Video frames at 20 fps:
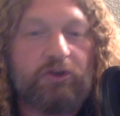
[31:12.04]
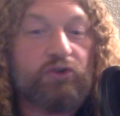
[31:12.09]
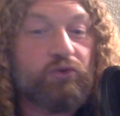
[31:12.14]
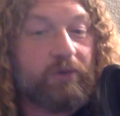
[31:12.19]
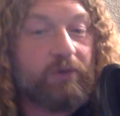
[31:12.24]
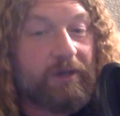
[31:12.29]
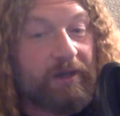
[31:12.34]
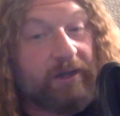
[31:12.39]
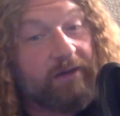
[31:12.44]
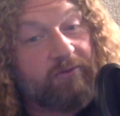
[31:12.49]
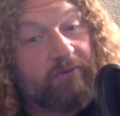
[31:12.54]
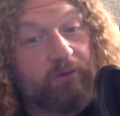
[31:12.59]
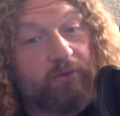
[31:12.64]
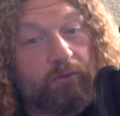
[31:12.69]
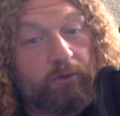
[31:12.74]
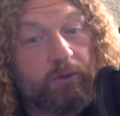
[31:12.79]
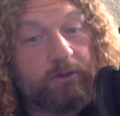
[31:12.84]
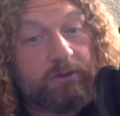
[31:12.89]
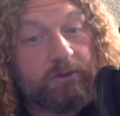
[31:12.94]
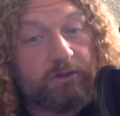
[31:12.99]
You can, of
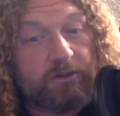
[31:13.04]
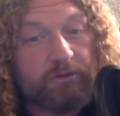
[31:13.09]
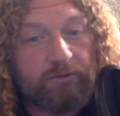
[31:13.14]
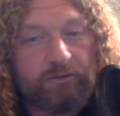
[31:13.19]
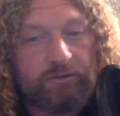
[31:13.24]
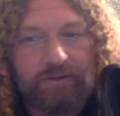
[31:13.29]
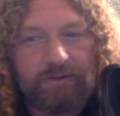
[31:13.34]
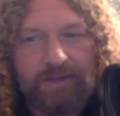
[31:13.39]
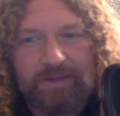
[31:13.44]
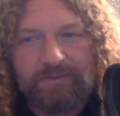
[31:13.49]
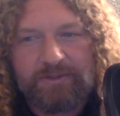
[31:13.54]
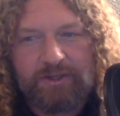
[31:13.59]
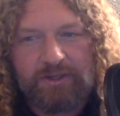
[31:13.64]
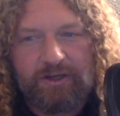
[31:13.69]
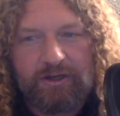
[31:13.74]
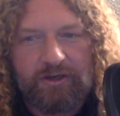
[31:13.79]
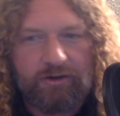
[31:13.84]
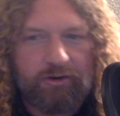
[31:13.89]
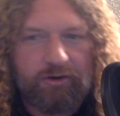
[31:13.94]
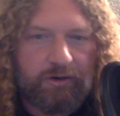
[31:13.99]
course, go to
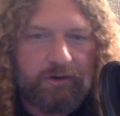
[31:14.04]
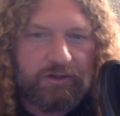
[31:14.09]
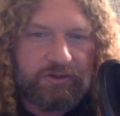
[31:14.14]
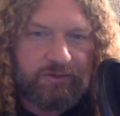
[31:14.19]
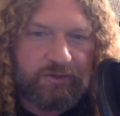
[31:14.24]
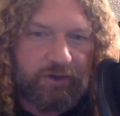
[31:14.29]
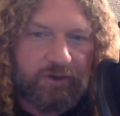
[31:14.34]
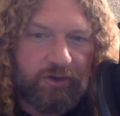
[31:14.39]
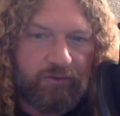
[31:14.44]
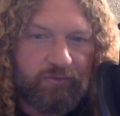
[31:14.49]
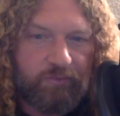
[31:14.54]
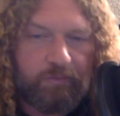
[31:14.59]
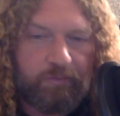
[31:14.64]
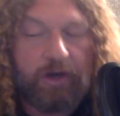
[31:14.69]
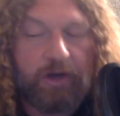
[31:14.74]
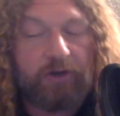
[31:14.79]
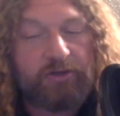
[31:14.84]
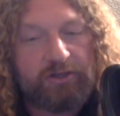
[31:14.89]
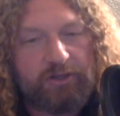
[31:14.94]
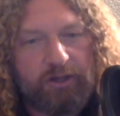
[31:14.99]
Amazon,
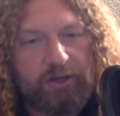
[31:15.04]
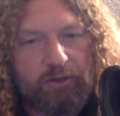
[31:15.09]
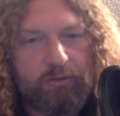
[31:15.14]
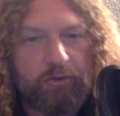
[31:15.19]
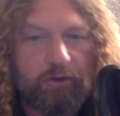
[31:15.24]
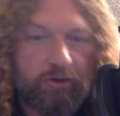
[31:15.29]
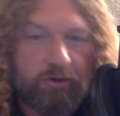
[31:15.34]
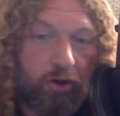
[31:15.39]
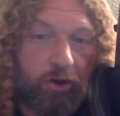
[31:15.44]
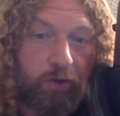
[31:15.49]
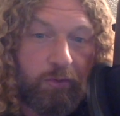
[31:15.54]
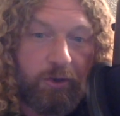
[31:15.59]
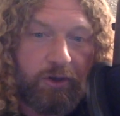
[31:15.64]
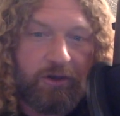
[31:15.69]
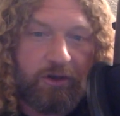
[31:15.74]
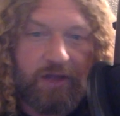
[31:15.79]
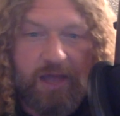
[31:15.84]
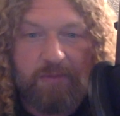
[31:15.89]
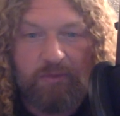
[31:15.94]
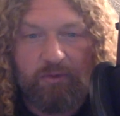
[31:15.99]
Barnes & Noble,
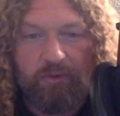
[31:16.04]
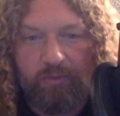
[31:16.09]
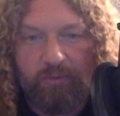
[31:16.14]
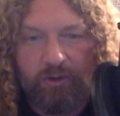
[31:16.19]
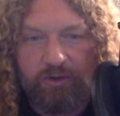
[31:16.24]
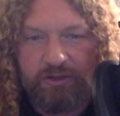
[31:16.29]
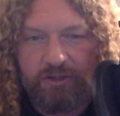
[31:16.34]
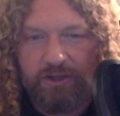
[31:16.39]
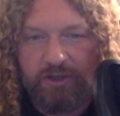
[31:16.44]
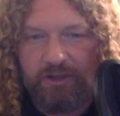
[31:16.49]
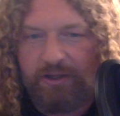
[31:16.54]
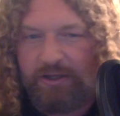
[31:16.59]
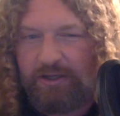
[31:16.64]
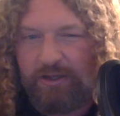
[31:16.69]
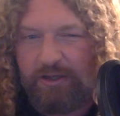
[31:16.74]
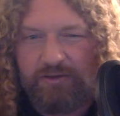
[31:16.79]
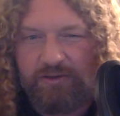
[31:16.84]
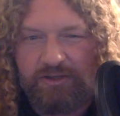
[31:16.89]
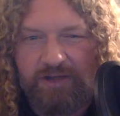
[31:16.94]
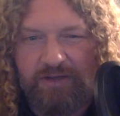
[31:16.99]
Kobo, Apple Books, all that
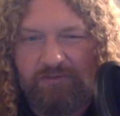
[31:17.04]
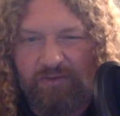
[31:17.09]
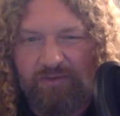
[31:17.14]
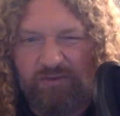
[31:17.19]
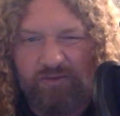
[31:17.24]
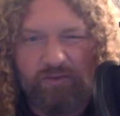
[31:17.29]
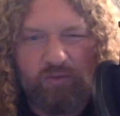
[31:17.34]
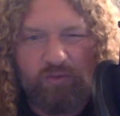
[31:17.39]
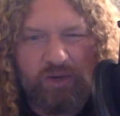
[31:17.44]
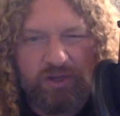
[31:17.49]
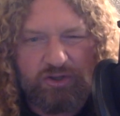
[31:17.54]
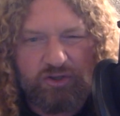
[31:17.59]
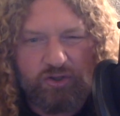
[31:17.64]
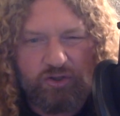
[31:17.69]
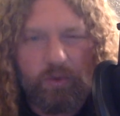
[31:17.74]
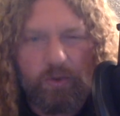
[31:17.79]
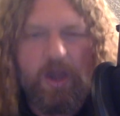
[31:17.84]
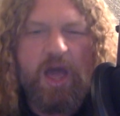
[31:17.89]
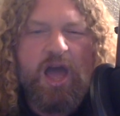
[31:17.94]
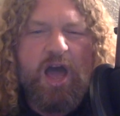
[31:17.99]
other stuff as you want
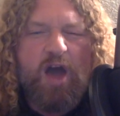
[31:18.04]
to.